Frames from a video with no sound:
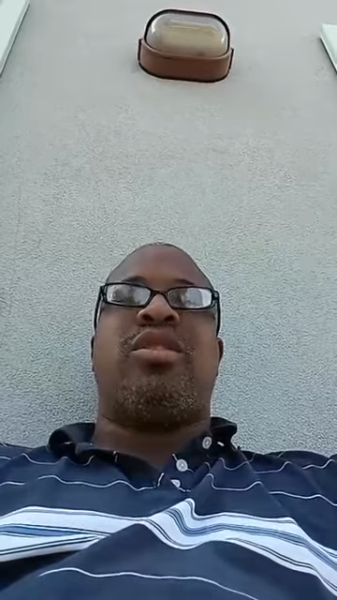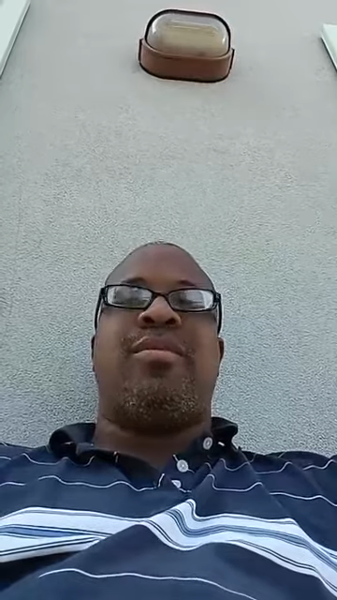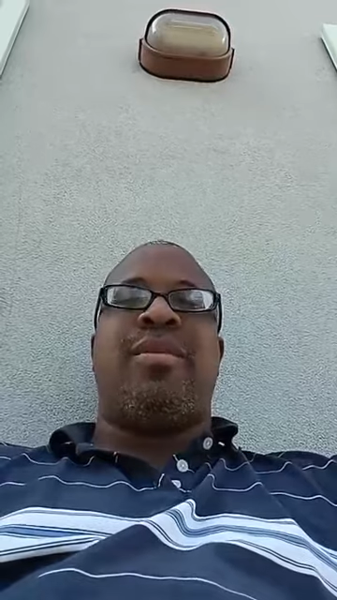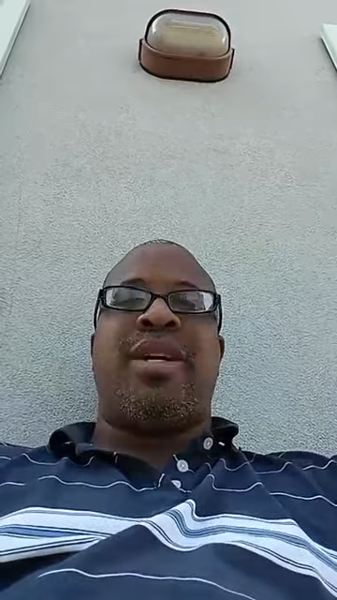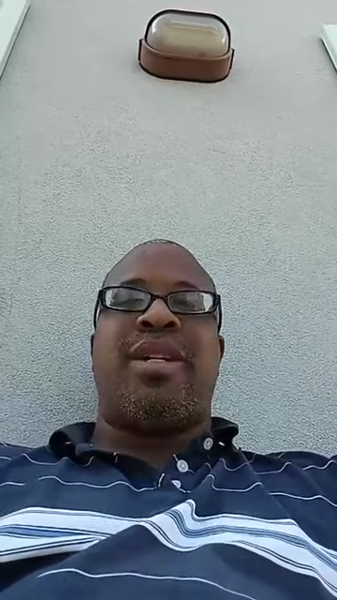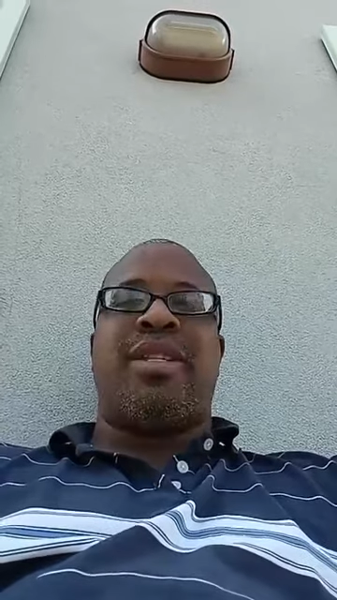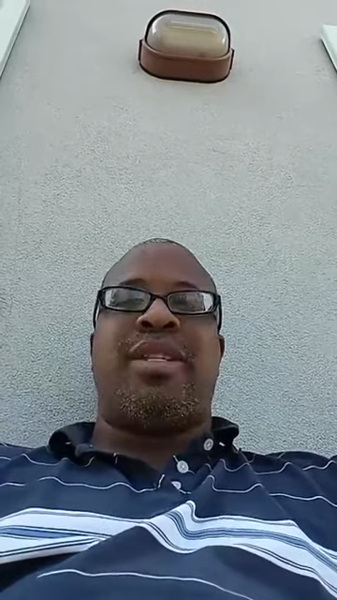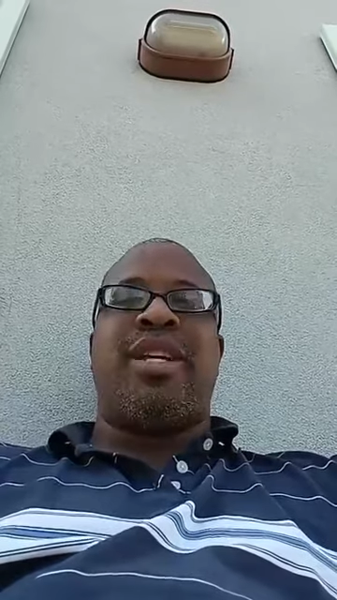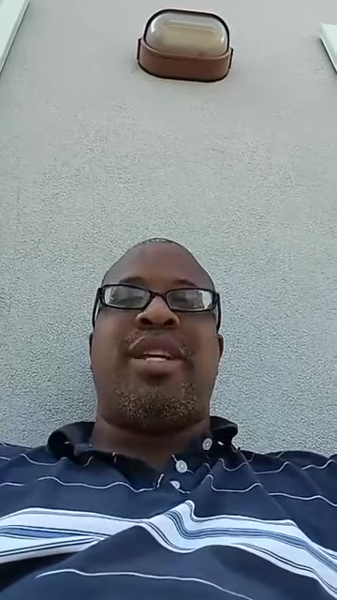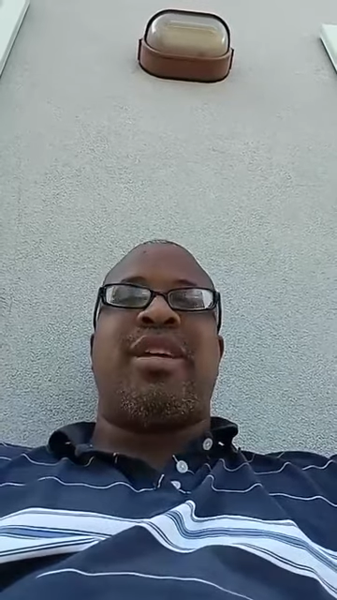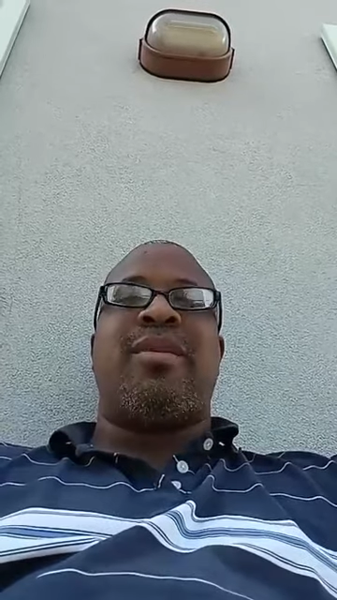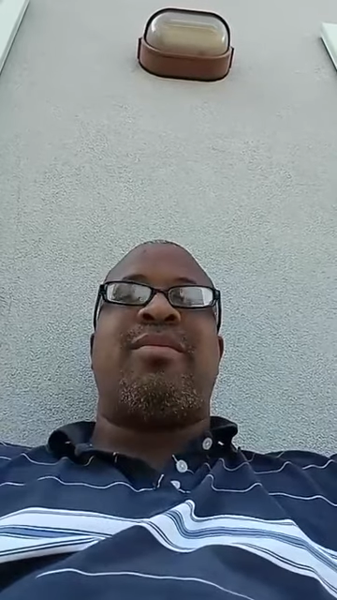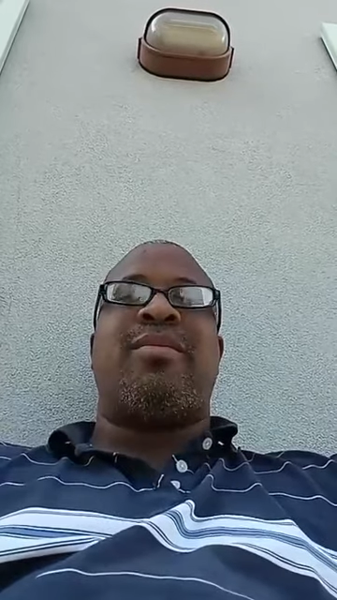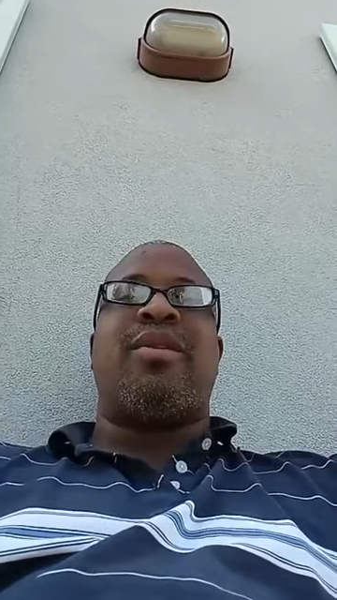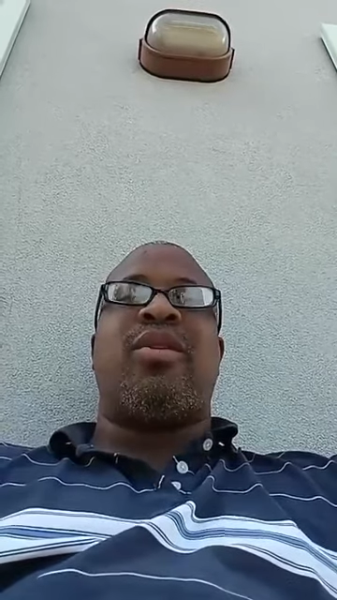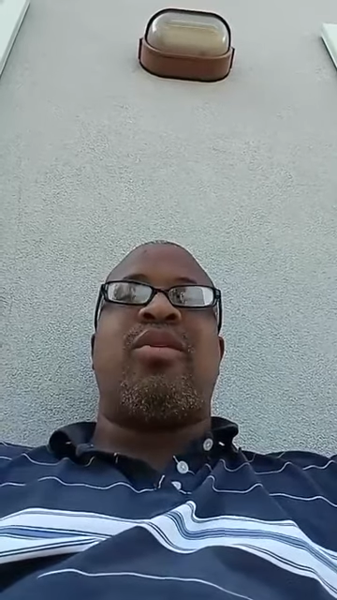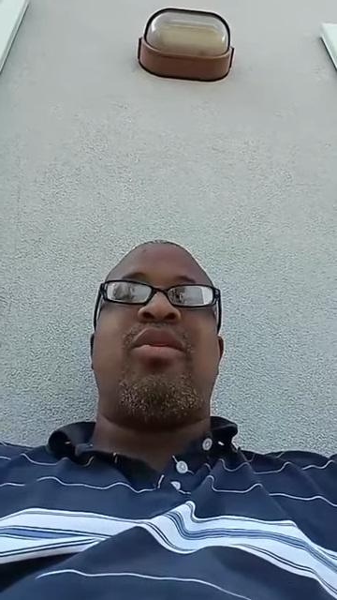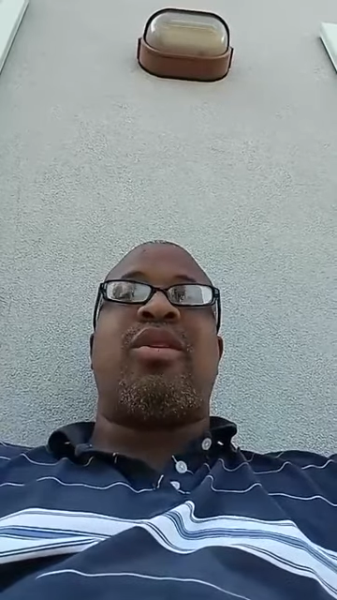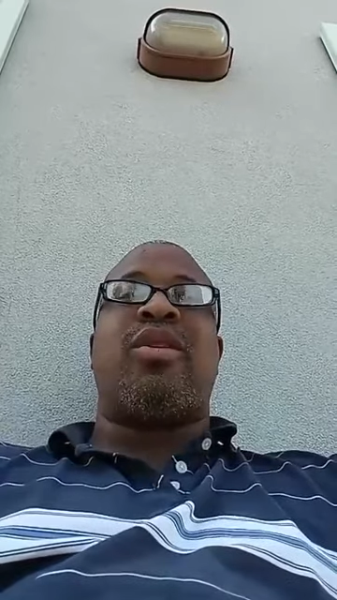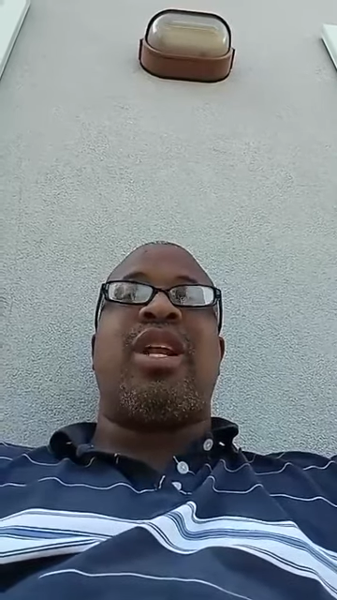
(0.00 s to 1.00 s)
my second
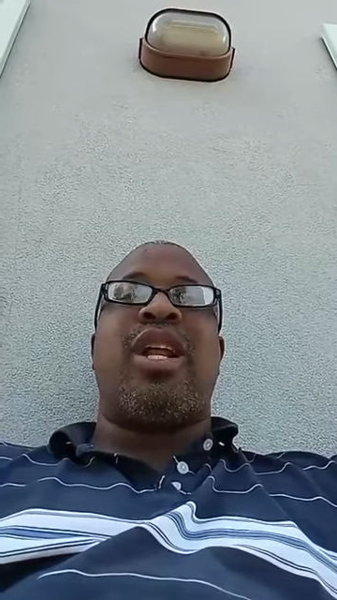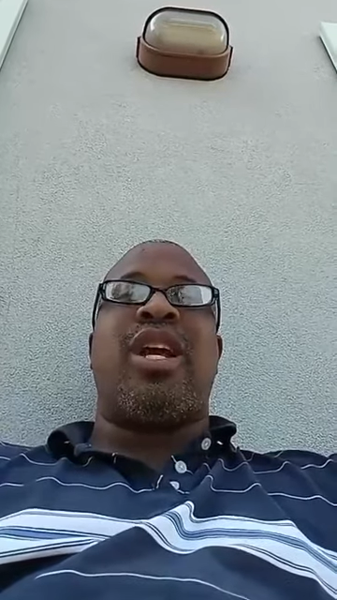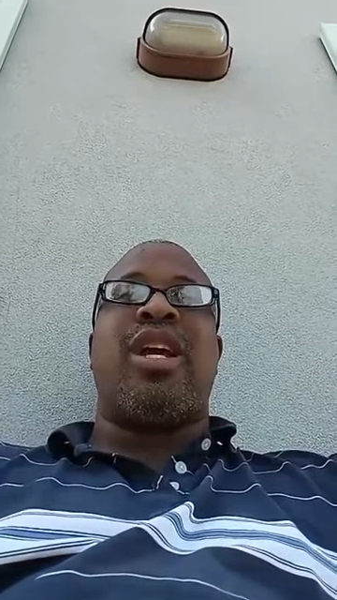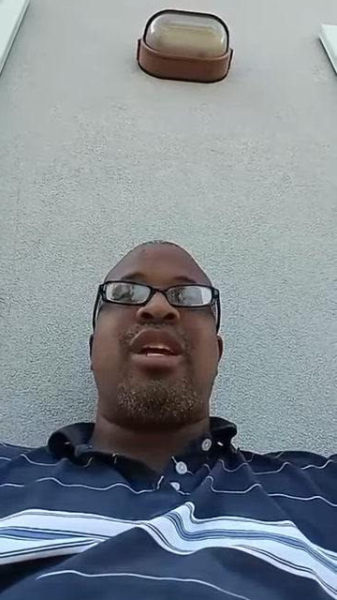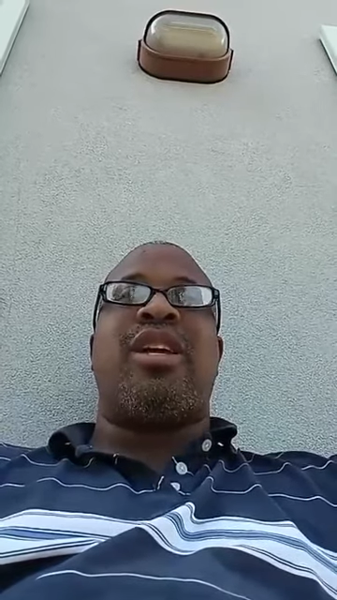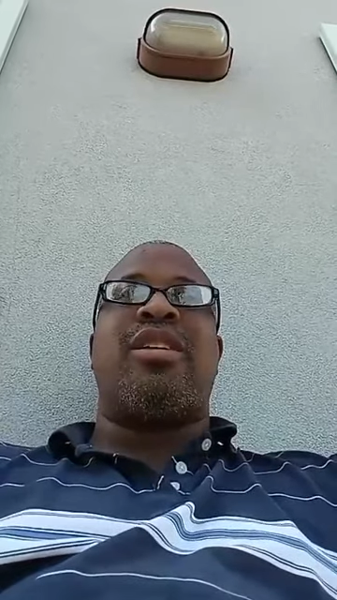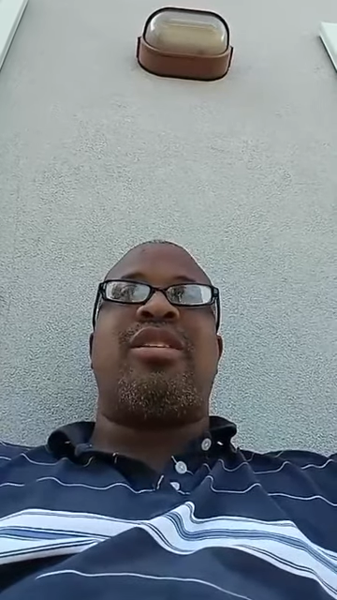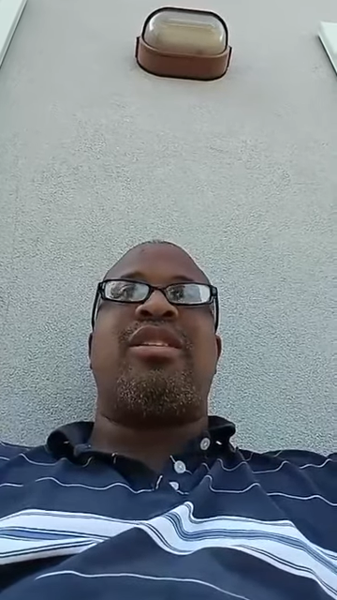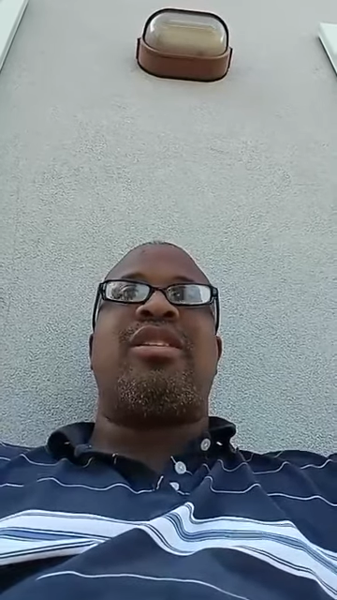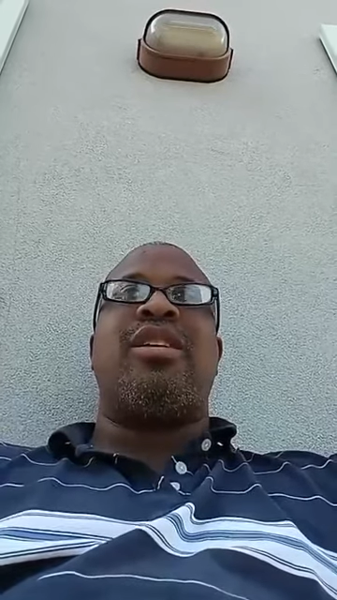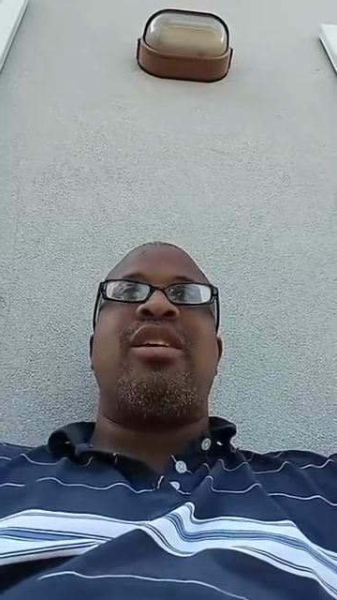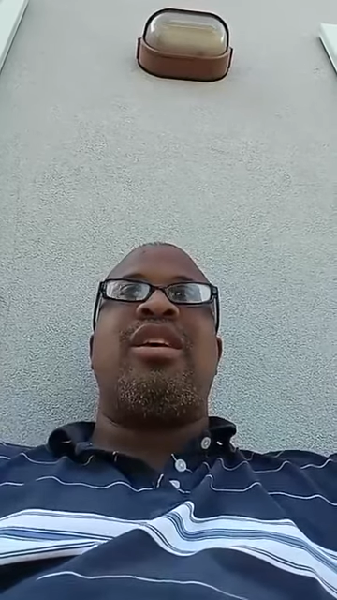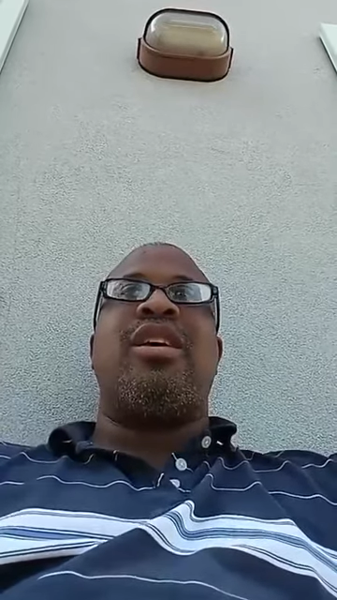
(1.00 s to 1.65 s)
period class,